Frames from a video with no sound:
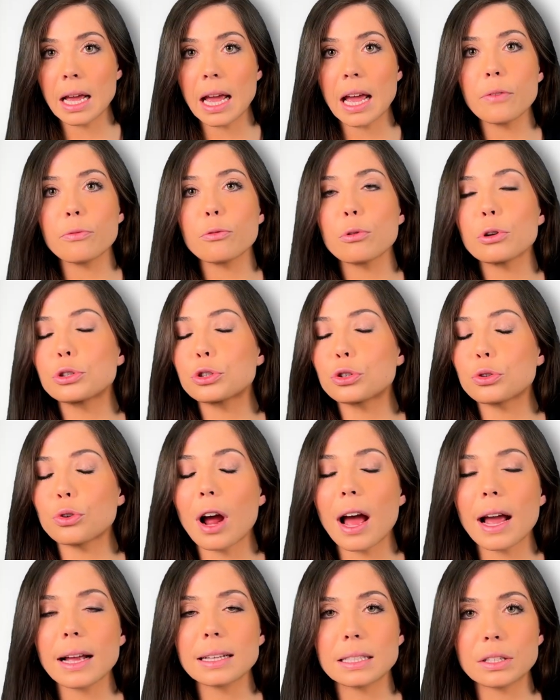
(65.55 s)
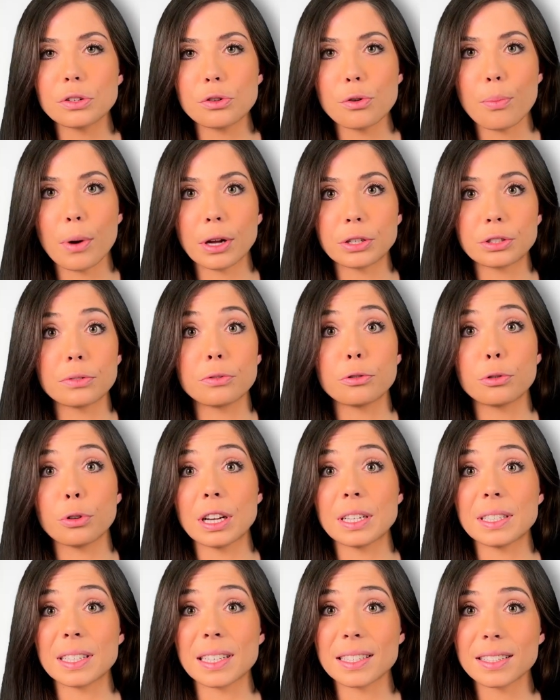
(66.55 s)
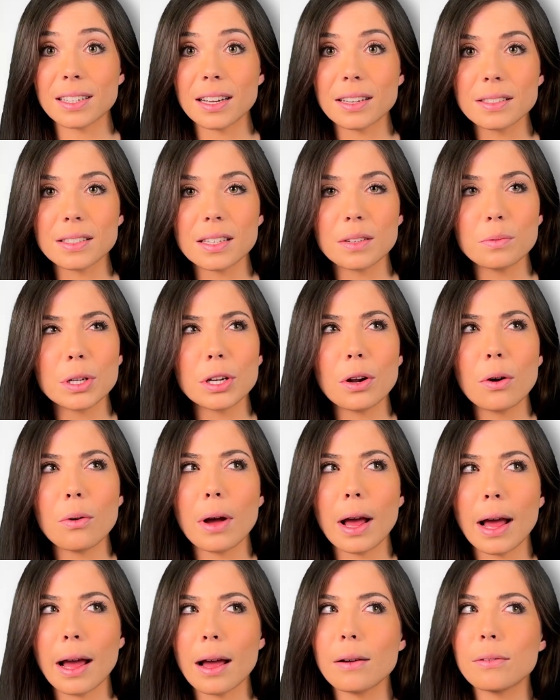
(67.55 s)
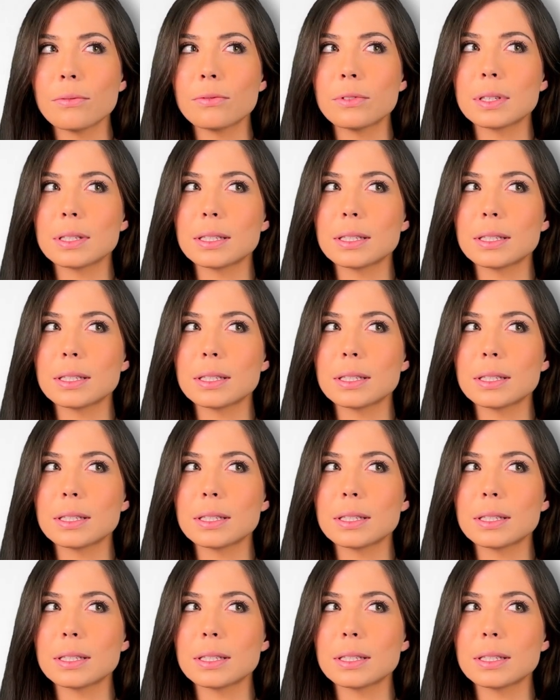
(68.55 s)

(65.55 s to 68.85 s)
If we're trying to do a bunch of crazy stunts and we don't have the